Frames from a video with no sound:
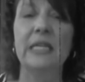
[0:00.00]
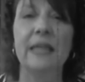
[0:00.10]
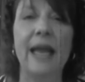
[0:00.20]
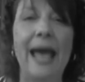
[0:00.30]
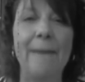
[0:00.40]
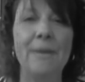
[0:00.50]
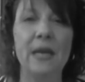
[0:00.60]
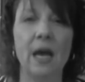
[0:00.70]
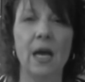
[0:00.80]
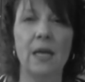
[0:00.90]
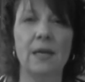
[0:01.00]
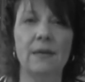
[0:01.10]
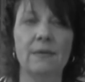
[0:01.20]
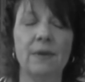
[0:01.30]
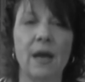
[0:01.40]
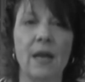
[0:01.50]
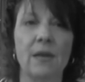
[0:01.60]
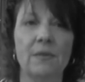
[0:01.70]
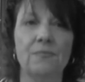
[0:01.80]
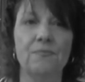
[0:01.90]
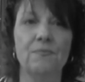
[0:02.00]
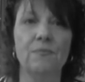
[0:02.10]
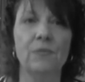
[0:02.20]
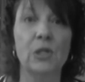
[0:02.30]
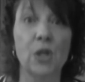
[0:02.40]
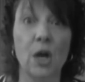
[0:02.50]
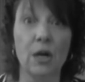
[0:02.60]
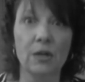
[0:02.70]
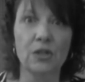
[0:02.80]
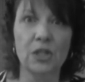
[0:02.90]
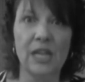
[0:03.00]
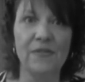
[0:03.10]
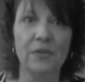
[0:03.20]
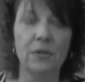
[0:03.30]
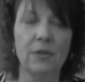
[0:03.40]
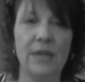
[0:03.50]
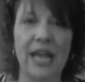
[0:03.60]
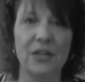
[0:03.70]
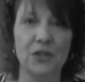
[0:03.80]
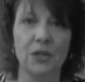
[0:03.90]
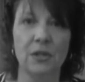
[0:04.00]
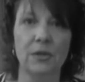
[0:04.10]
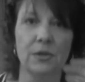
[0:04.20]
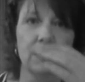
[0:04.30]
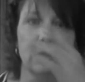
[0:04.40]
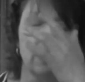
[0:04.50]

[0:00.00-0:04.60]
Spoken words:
that happen on a large level, national or